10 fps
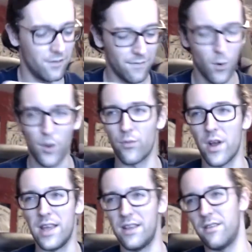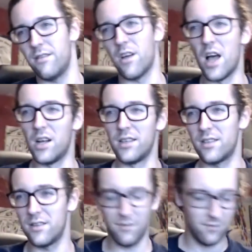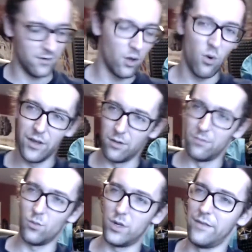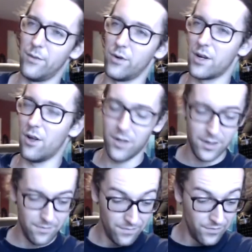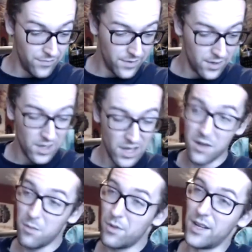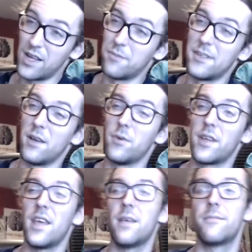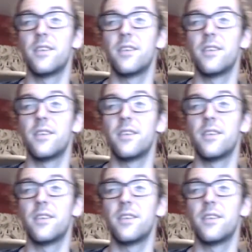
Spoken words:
forthright, honest, loyal, whatever you want to call it. But then it comes down to what a cam says.